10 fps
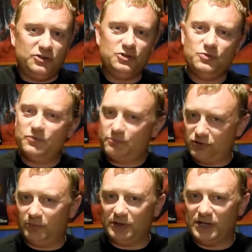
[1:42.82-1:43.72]
you've
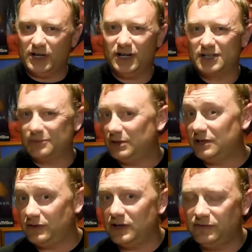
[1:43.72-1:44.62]
probably heard, I
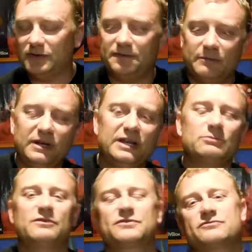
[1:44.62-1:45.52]
mean, if you're
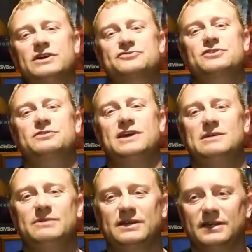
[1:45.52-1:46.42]
familiar with the retro
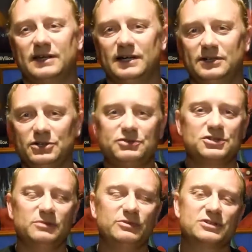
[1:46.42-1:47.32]
gaming
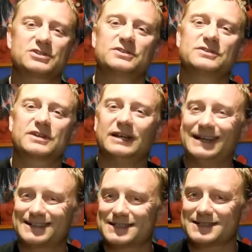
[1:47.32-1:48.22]
YouTubers and
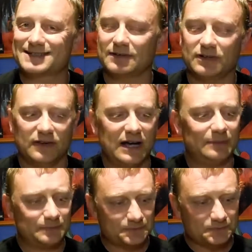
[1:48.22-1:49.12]
collectors and stuff like
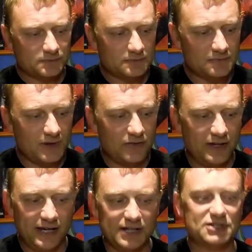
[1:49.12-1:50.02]
that,
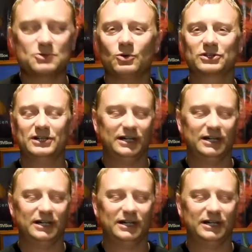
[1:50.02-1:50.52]
the Hit Squad